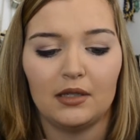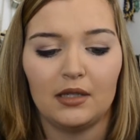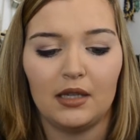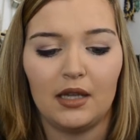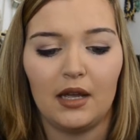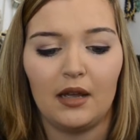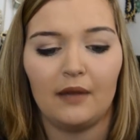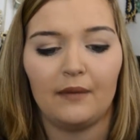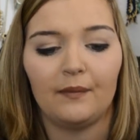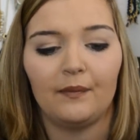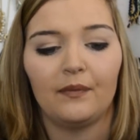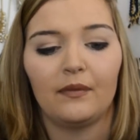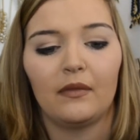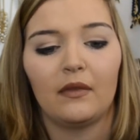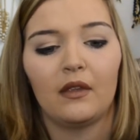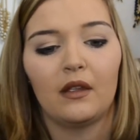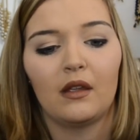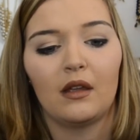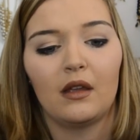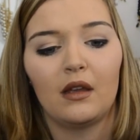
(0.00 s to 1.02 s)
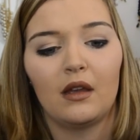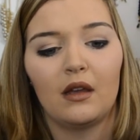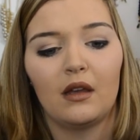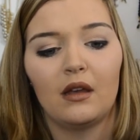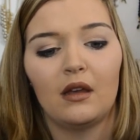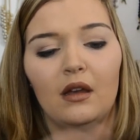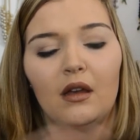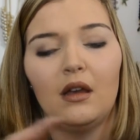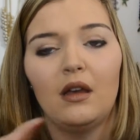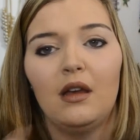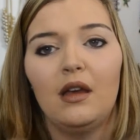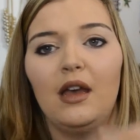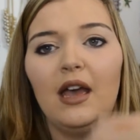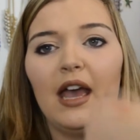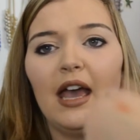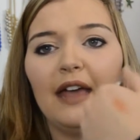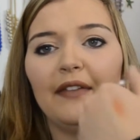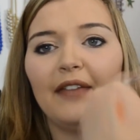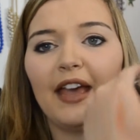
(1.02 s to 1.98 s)
Let's see.
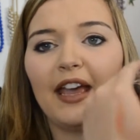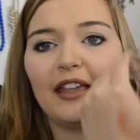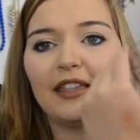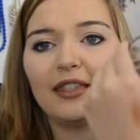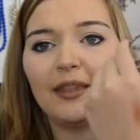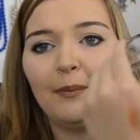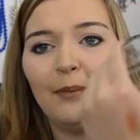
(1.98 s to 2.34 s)
And like